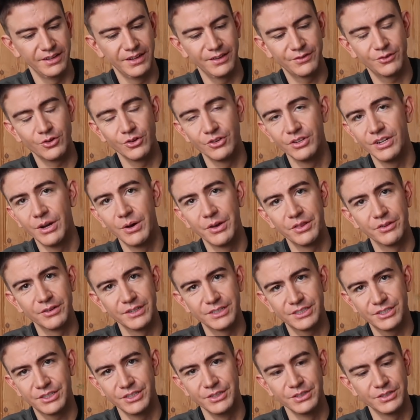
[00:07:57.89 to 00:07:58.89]
I've got no other
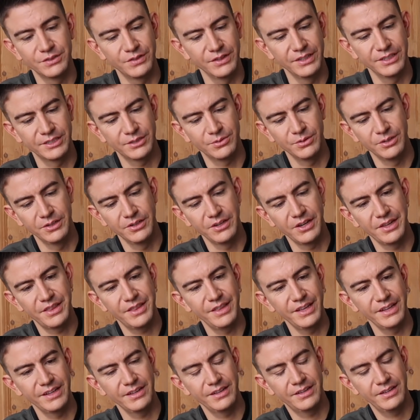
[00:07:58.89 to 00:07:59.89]
excuse for this one, I
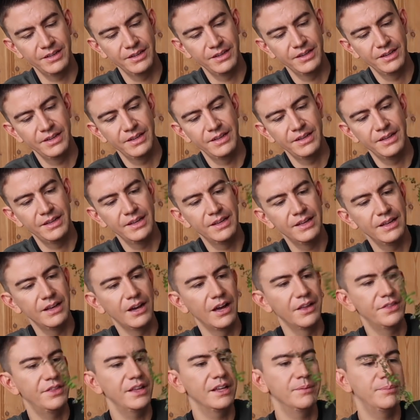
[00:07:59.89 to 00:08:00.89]
think
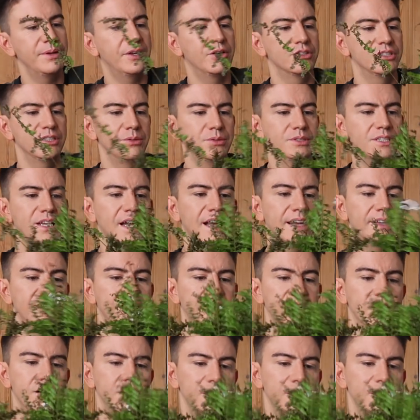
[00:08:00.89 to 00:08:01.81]
because it was hanging